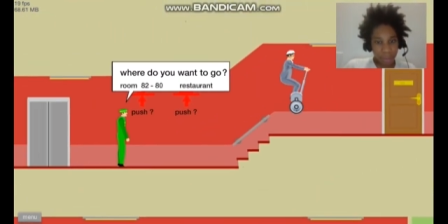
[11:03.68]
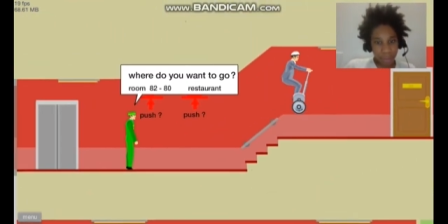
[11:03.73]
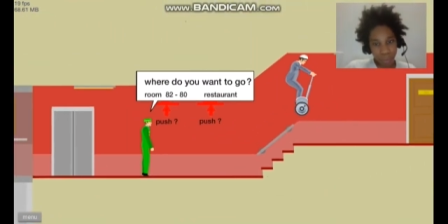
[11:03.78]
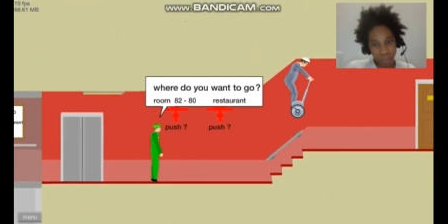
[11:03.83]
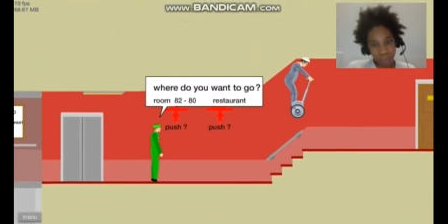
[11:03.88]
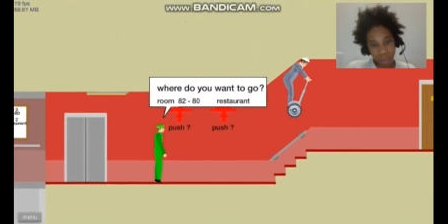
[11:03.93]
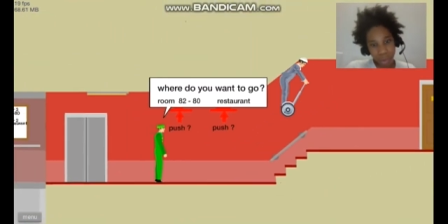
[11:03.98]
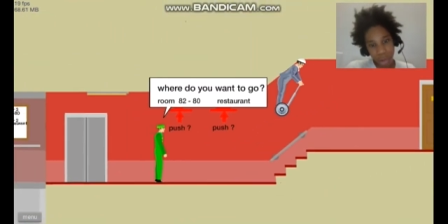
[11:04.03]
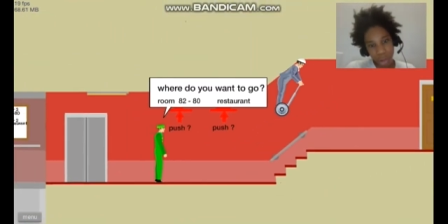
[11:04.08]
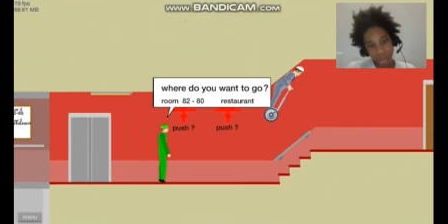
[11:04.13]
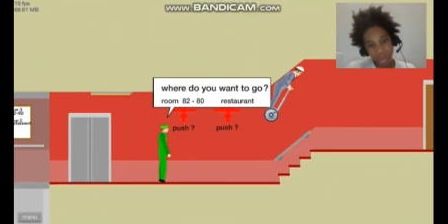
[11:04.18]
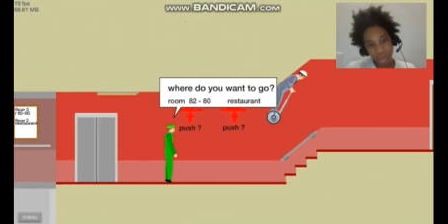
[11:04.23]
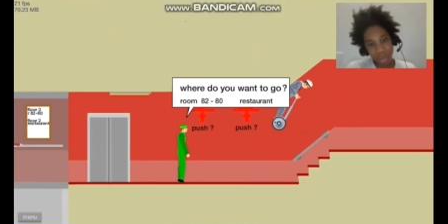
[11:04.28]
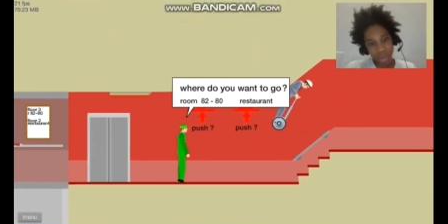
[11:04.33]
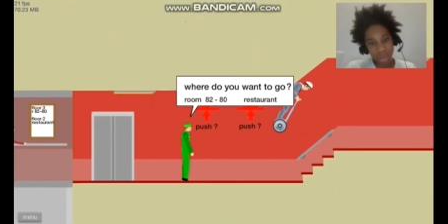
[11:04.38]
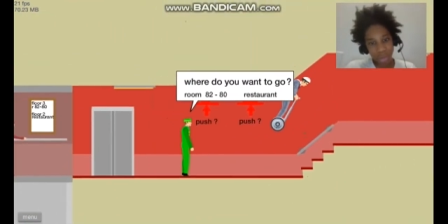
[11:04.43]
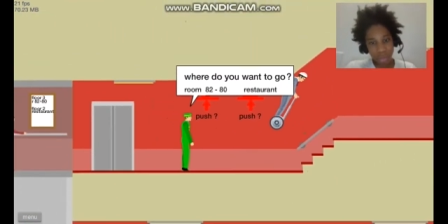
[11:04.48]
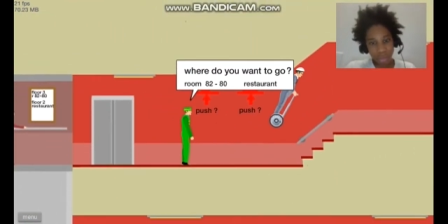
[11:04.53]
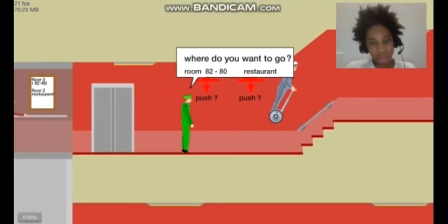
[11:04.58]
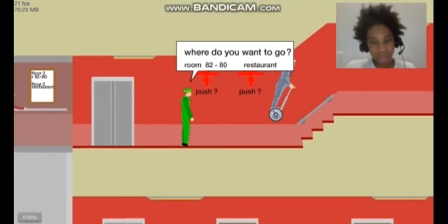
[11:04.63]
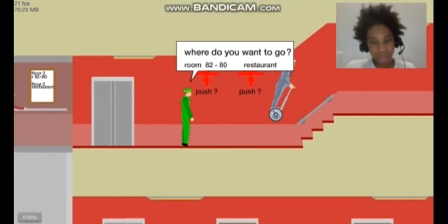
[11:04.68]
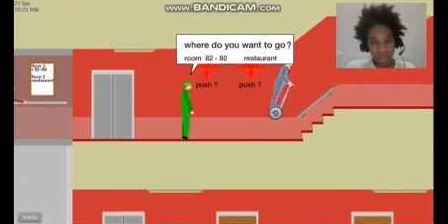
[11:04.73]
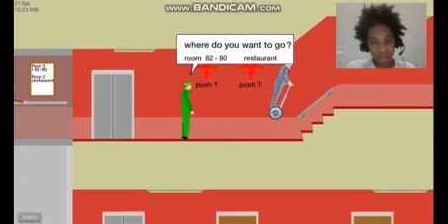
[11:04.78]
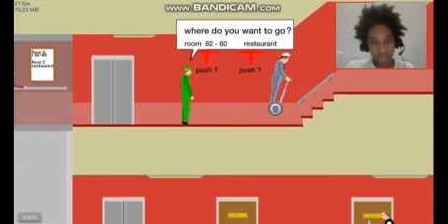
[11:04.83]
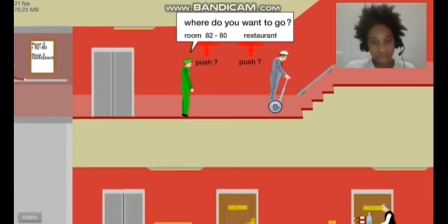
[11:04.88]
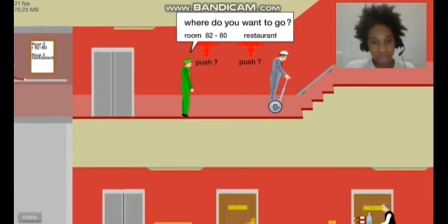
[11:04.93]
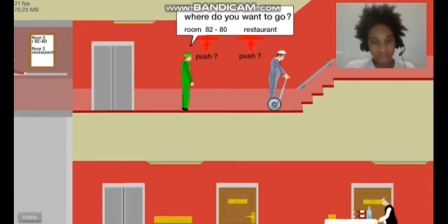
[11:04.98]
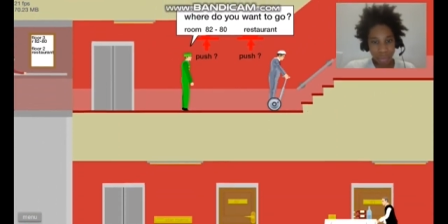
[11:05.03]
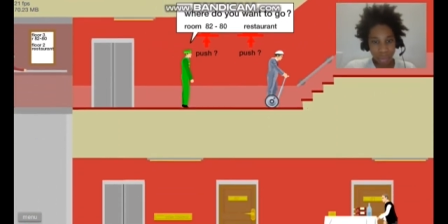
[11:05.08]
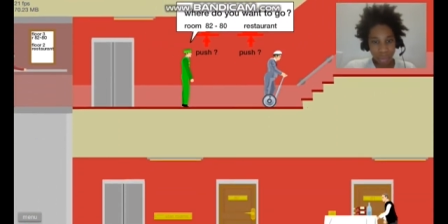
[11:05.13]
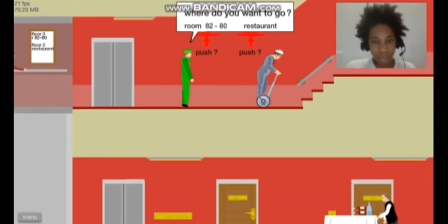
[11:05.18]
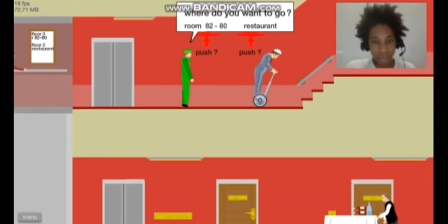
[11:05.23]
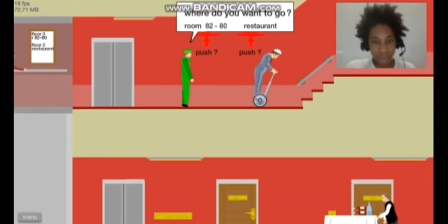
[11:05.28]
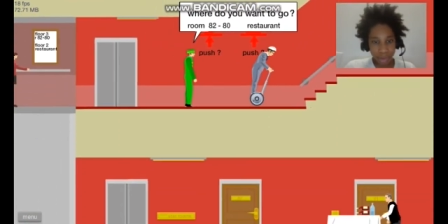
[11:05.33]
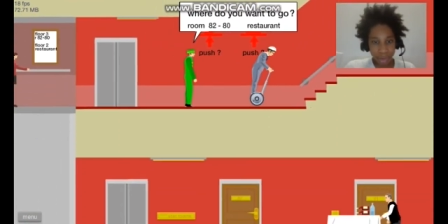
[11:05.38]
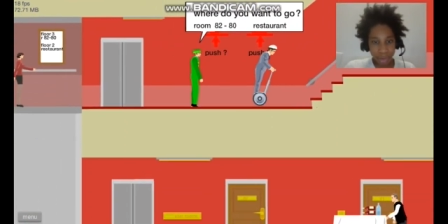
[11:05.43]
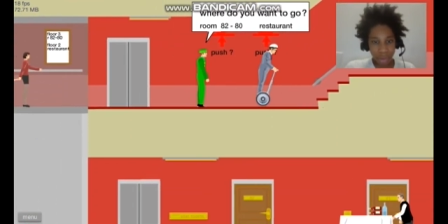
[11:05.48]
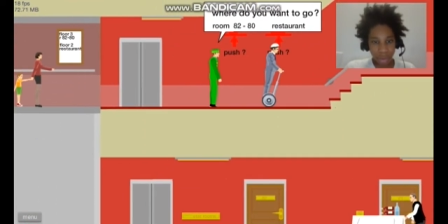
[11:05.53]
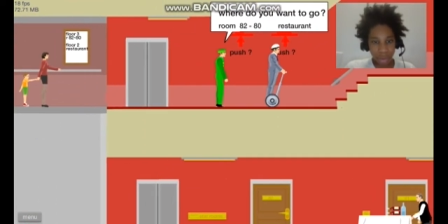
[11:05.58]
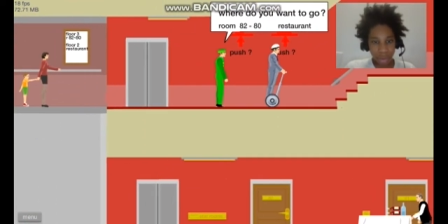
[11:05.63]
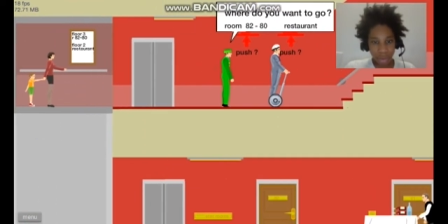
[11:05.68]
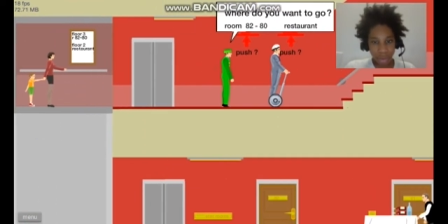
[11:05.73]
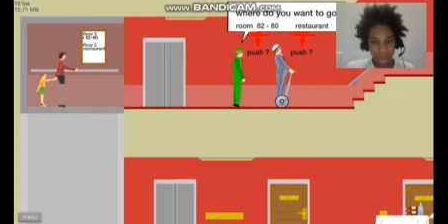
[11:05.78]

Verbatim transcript: What? Wait.